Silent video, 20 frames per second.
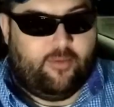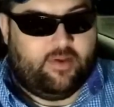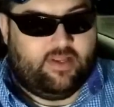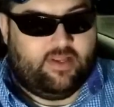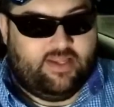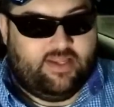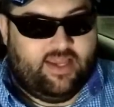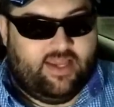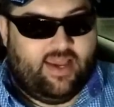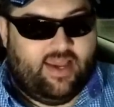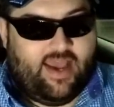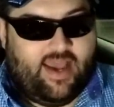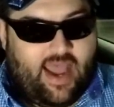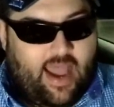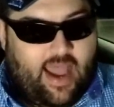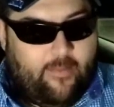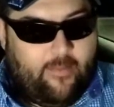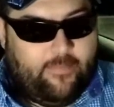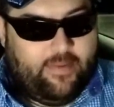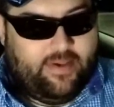But yeah,
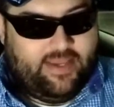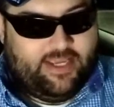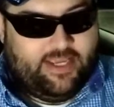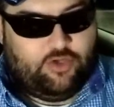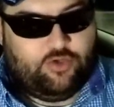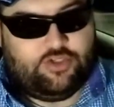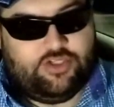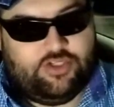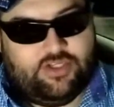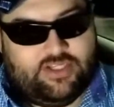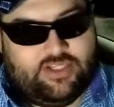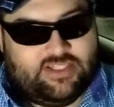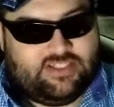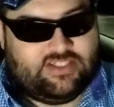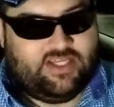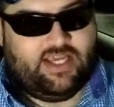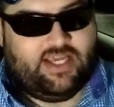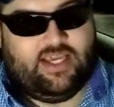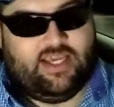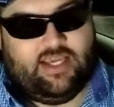I'll be interested to
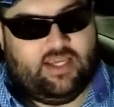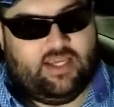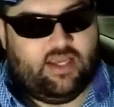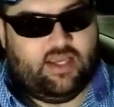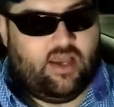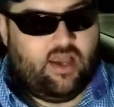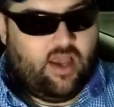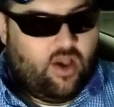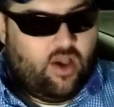see